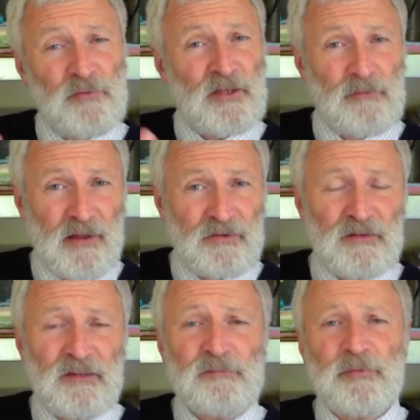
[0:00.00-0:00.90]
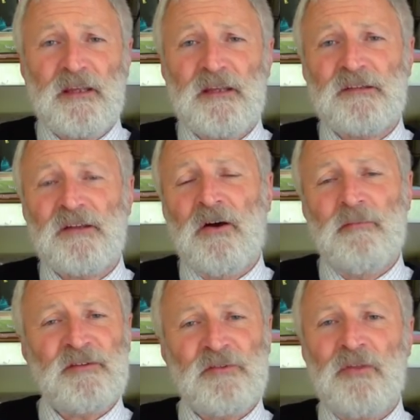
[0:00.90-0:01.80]
You can imagine at this particular
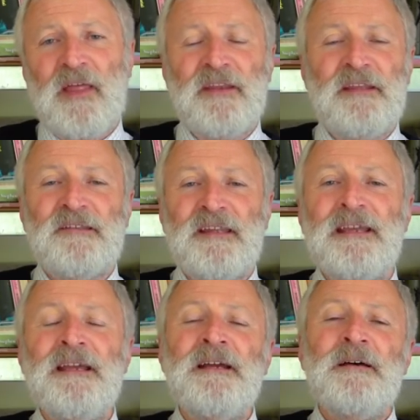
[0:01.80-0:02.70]
time it's not that easy,